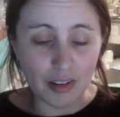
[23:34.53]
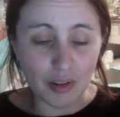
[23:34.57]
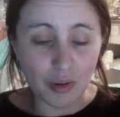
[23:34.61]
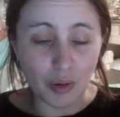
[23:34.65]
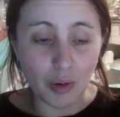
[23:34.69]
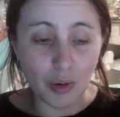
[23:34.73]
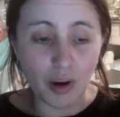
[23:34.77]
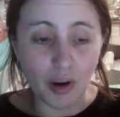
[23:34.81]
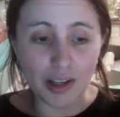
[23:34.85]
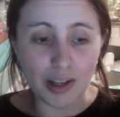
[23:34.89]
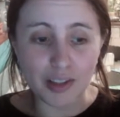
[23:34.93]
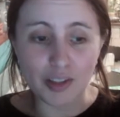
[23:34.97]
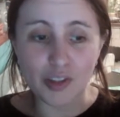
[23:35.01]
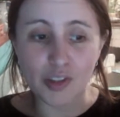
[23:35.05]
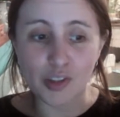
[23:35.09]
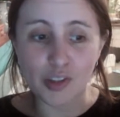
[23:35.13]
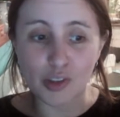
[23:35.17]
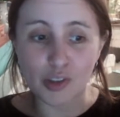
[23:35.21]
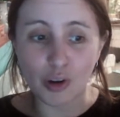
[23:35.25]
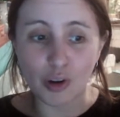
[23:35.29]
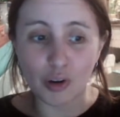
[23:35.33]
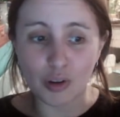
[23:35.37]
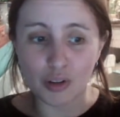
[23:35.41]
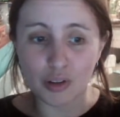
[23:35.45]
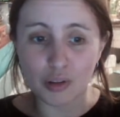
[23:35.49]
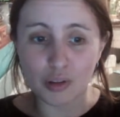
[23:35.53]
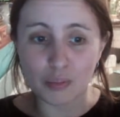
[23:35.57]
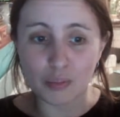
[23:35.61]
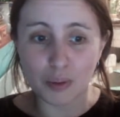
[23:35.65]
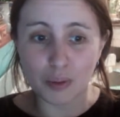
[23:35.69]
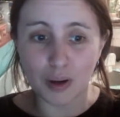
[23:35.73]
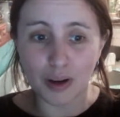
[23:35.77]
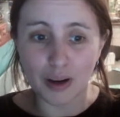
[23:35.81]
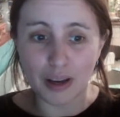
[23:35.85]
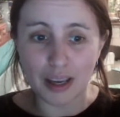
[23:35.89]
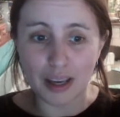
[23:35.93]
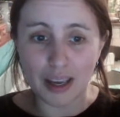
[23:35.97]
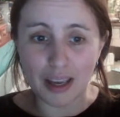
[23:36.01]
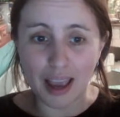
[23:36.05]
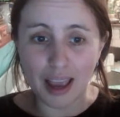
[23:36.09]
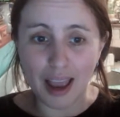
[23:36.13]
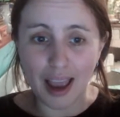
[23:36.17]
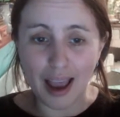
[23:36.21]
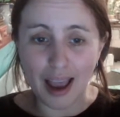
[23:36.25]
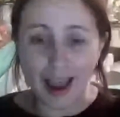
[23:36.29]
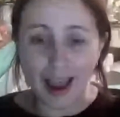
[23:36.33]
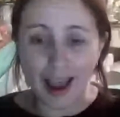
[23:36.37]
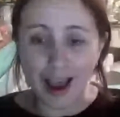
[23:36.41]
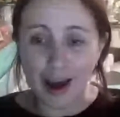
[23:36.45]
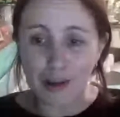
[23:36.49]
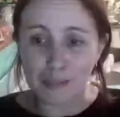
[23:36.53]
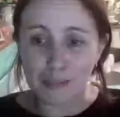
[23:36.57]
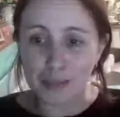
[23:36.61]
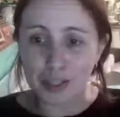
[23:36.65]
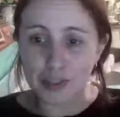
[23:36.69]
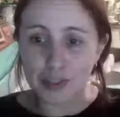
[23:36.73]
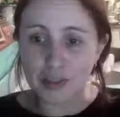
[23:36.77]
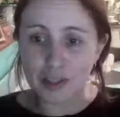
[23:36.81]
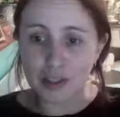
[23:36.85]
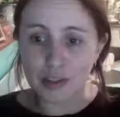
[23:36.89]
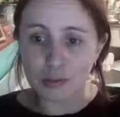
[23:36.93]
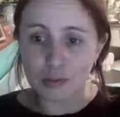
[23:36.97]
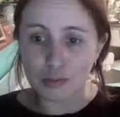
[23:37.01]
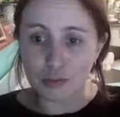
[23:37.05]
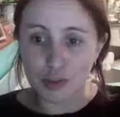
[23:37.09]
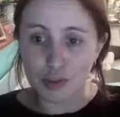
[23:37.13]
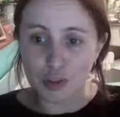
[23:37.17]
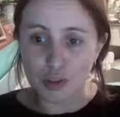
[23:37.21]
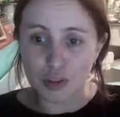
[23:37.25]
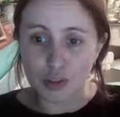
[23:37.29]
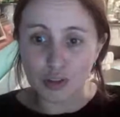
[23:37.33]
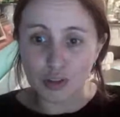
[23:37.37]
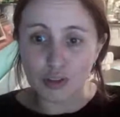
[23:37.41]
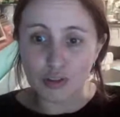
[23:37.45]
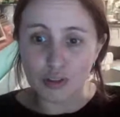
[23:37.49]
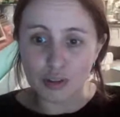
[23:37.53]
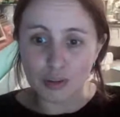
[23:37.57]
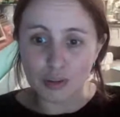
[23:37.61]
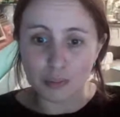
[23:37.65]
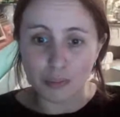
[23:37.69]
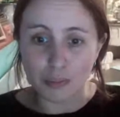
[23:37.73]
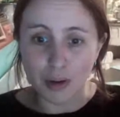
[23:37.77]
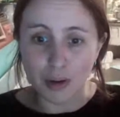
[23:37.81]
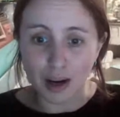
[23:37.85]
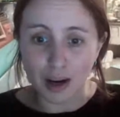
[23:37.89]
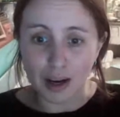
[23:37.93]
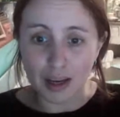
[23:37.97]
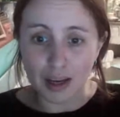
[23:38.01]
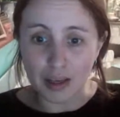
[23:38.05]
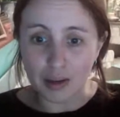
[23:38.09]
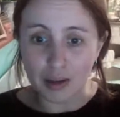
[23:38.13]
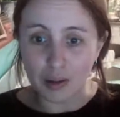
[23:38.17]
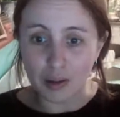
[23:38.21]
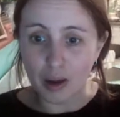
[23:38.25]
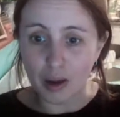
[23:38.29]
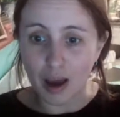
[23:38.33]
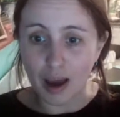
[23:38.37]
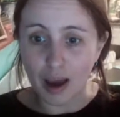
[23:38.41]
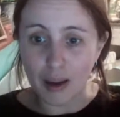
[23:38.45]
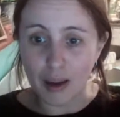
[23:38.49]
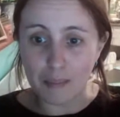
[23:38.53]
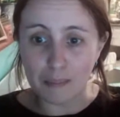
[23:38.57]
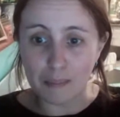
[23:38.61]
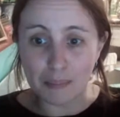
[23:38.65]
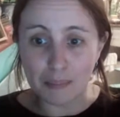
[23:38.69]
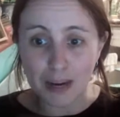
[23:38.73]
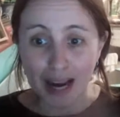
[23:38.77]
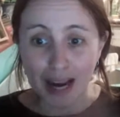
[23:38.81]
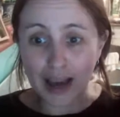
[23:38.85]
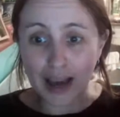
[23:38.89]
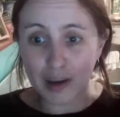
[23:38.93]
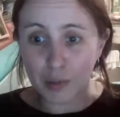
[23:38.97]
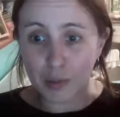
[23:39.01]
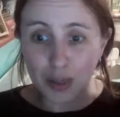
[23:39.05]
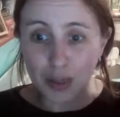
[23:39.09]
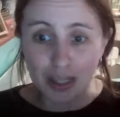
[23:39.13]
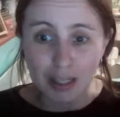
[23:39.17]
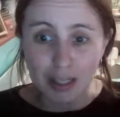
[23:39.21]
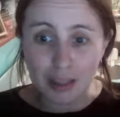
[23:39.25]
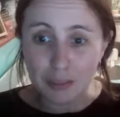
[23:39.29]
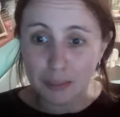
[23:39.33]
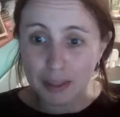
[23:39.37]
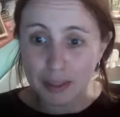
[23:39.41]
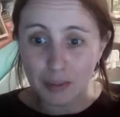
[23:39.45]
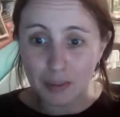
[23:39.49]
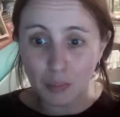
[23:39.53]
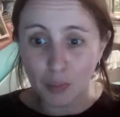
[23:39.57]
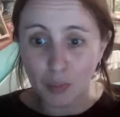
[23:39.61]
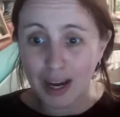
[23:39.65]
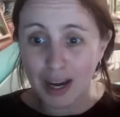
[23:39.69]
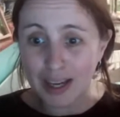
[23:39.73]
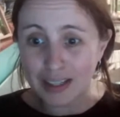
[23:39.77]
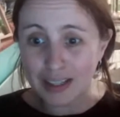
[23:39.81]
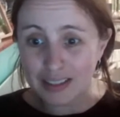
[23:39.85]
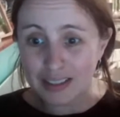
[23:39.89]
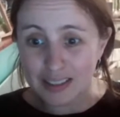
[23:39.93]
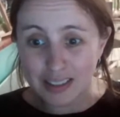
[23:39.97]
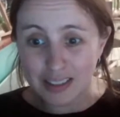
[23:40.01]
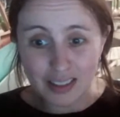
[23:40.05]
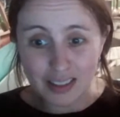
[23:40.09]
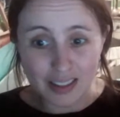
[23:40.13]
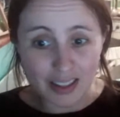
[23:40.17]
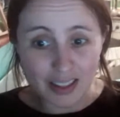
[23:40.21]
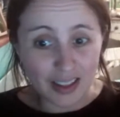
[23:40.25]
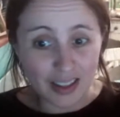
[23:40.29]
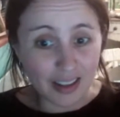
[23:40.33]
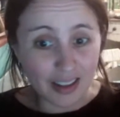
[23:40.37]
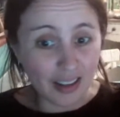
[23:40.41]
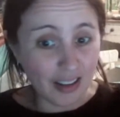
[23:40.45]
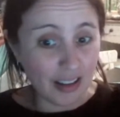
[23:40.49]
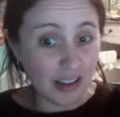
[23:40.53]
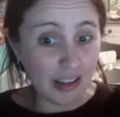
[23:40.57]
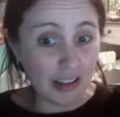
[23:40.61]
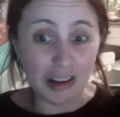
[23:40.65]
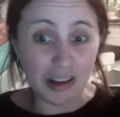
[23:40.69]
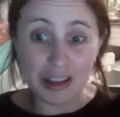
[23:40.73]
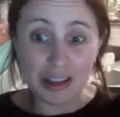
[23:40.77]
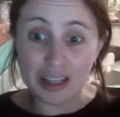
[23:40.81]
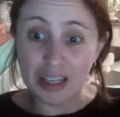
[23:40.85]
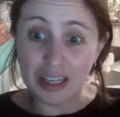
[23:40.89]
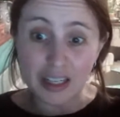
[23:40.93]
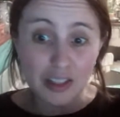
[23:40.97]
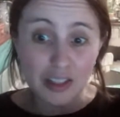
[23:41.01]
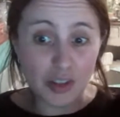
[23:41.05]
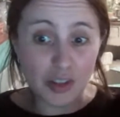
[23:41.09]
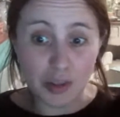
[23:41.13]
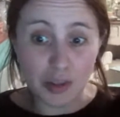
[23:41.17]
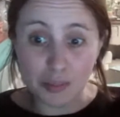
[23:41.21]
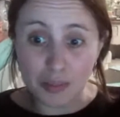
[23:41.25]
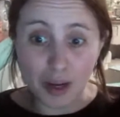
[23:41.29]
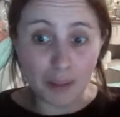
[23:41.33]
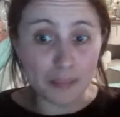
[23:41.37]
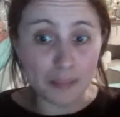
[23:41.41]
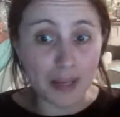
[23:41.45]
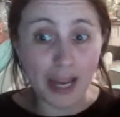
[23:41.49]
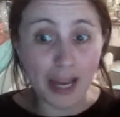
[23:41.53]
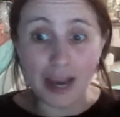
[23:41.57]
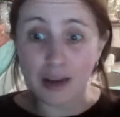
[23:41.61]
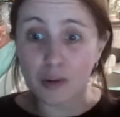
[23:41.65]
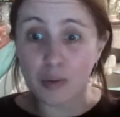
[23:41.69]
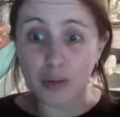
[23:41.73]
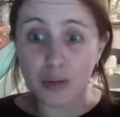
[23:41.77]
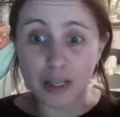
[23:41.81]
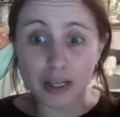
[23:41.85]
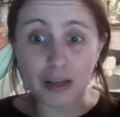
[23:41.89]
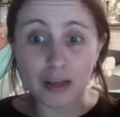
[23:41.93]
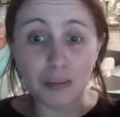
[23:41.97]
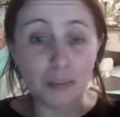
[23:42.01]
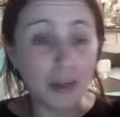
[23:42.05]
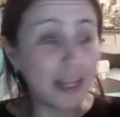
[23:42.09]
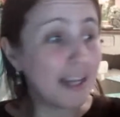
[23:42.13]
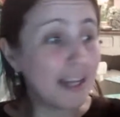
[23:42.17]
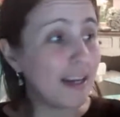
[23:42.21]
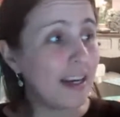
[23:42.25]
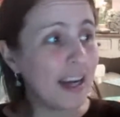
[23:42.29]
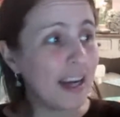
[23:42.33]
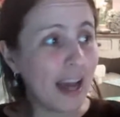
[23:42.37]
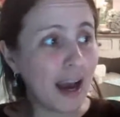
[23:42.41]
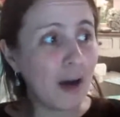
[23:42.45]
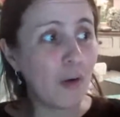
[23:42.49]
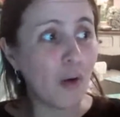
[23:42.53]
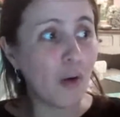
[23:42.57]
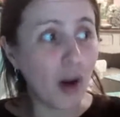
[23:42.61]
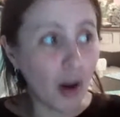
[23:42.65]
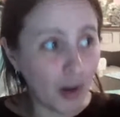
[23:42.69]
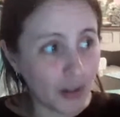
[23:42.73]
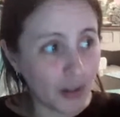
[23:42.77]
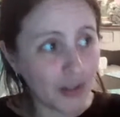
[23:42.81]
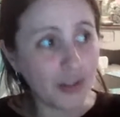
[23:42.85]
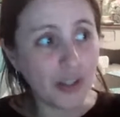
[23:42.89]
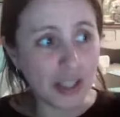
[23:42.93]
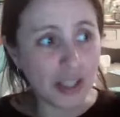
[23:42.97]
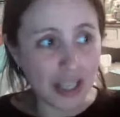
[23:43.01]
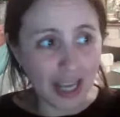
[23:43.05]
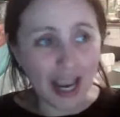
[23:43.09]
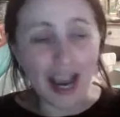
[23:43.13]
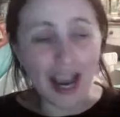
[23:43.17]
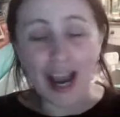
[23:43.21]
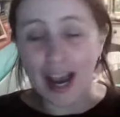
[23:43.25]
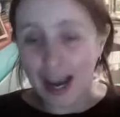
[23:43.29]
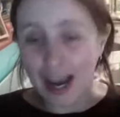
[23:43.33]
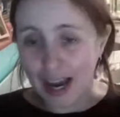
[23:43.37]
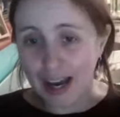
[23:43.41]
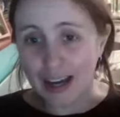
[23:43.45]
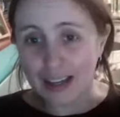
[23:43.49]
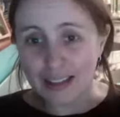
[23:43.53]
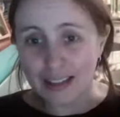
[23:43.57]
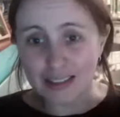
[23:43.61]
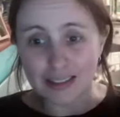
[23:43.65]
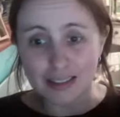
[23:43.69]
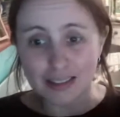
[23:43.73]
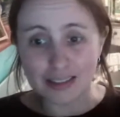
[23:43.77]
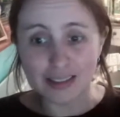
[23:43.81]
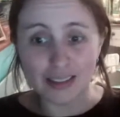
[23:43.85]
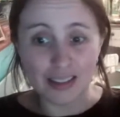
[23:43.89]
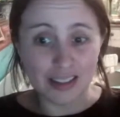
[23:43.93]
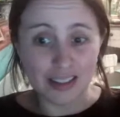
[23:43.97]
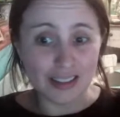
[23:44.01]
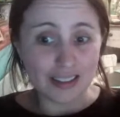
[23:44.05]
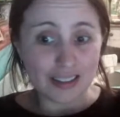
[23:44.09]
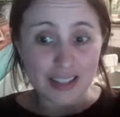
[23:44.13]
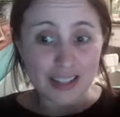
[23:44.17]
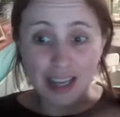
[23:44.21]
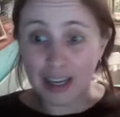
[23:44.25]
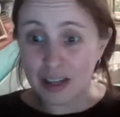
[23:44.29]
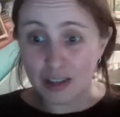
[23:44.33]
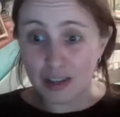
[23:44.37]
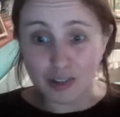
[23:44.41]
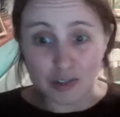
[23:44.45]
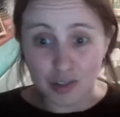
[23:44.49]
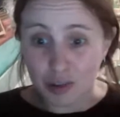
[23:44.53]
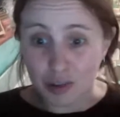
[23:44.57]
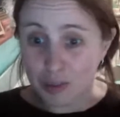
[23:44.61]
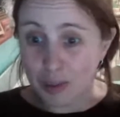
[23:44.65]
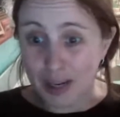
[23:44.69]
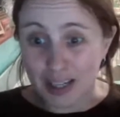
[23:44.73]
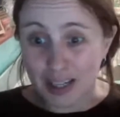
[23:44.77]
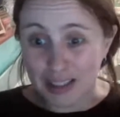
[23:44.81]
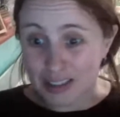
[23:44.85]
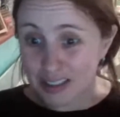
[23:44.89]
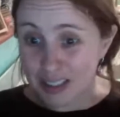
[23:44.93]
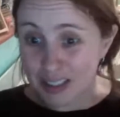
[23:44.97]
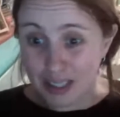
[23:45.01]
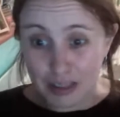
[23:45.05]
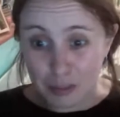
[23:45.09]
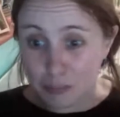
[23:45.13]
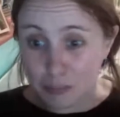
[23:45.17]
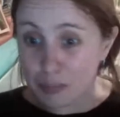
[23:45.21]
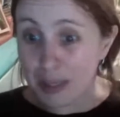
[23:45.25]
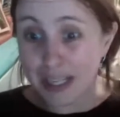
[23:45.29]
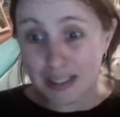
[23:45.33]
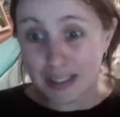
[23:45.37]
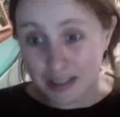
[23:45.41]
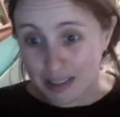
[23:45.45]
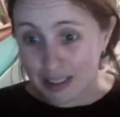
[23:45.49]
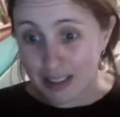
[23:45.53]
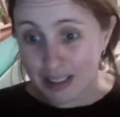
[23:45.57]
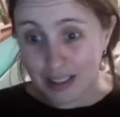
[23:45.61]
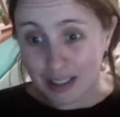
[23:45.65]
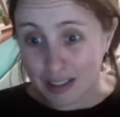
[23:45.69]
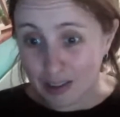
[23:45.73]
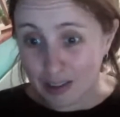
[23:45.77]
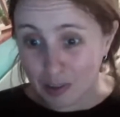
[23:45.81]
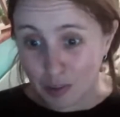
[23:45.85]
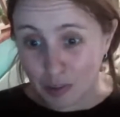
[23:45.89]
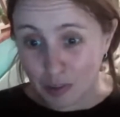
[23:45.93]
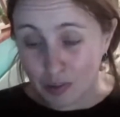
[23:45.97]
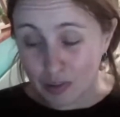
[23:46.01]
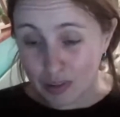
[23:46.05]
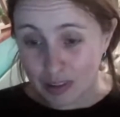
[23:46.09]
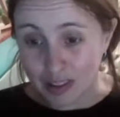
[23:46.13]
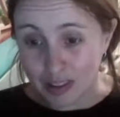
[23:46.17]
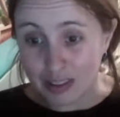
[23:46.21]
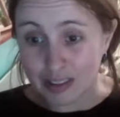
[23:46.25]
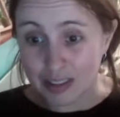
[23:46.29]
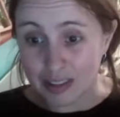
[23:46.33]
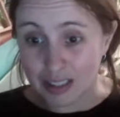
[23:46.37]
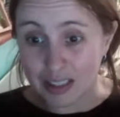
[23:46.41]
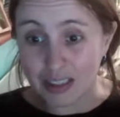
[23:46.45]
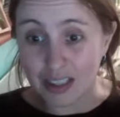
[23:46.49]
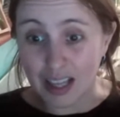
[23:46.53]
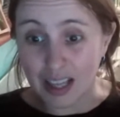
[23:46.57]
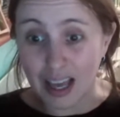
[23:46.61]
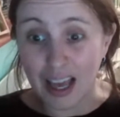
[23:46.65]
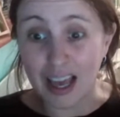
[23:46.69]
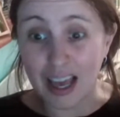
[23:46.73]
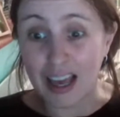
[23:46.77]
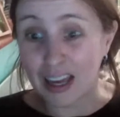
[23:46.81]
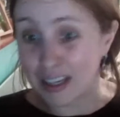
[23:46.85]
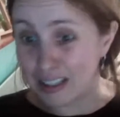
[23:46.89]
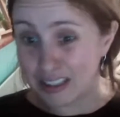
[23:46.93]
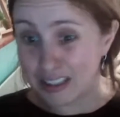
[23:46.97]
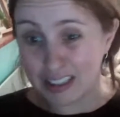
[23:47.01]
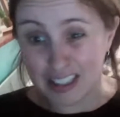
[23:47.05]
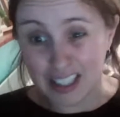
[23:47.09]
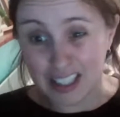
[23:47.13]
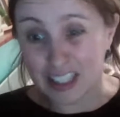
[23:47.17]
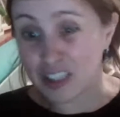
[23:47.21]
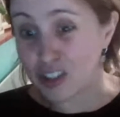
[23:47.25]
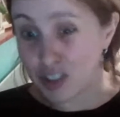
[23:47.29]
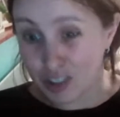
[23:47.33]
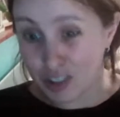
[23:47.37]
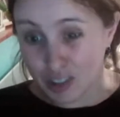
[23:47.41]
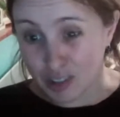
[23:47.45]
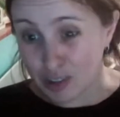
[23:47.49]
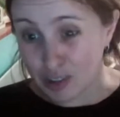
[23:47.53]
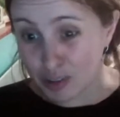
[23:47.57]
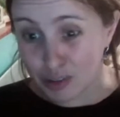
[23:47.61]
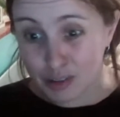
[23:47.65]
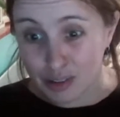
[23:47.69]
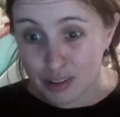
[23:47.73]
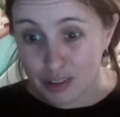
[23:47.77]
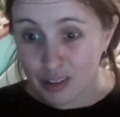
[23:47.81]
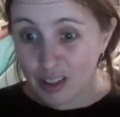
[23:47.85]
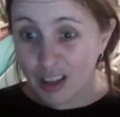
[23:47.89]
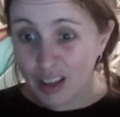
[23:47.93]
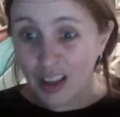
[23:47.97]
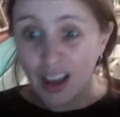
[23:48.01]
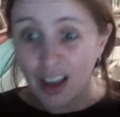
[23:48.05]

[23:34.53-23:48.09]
quite shocked by how much it's reduced my black wheelie bin waste. Like, literally my black wheelie bin now only has sanitary waste. That's basically all that's in there, and tissues.